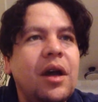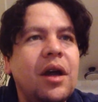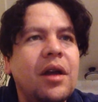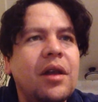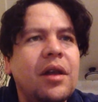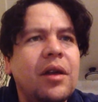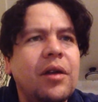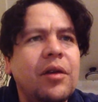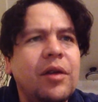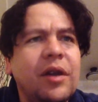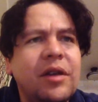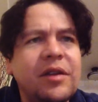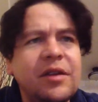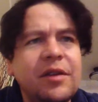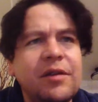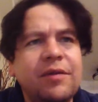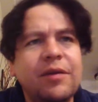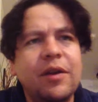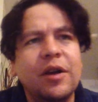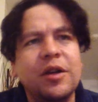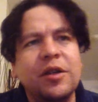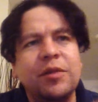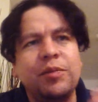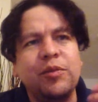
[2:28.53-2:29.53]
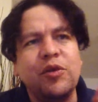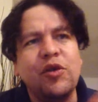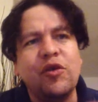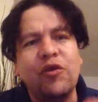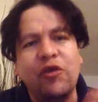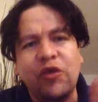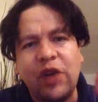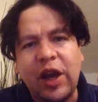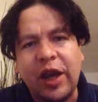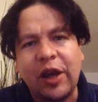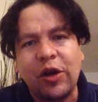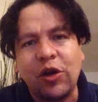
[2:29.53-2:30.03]
The crazy fucks spew
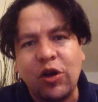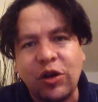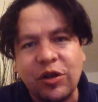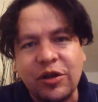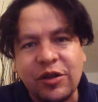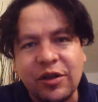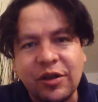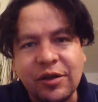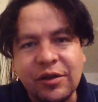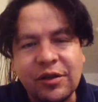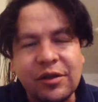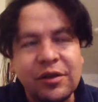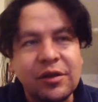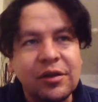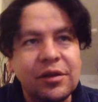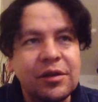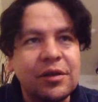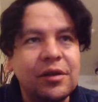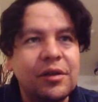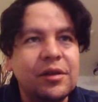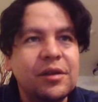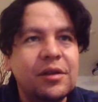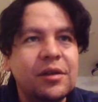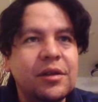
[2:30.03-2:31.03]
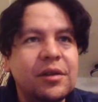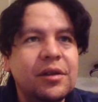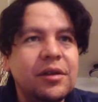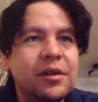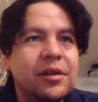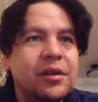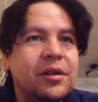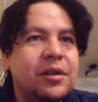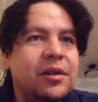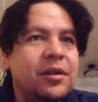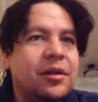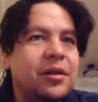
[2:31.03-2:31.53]
vague nonsense
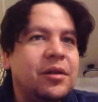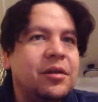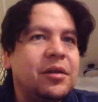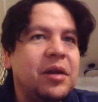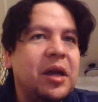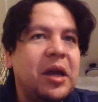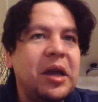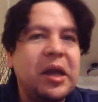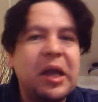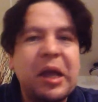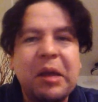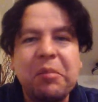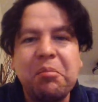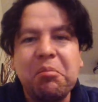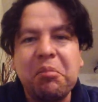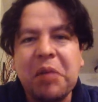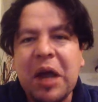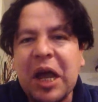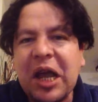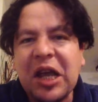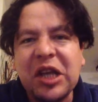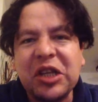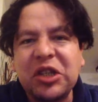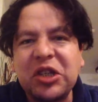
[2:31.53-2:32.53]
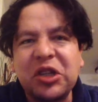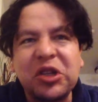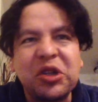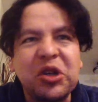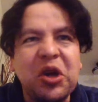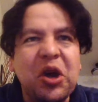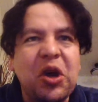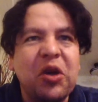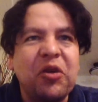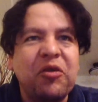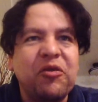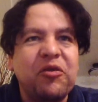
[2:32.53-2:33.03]
and get major
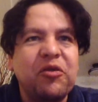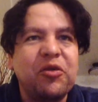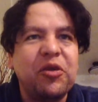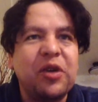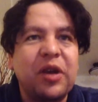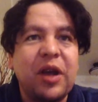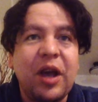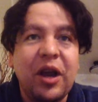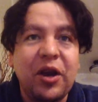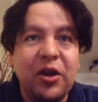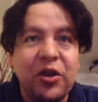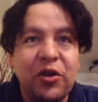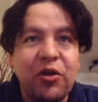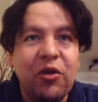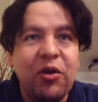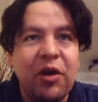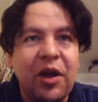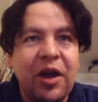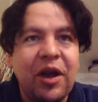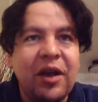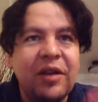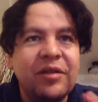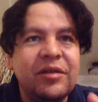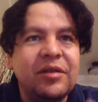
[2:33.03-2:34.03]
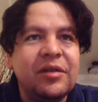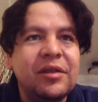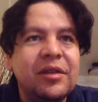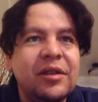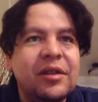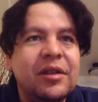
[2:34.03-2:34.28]
dough for it out of your ass.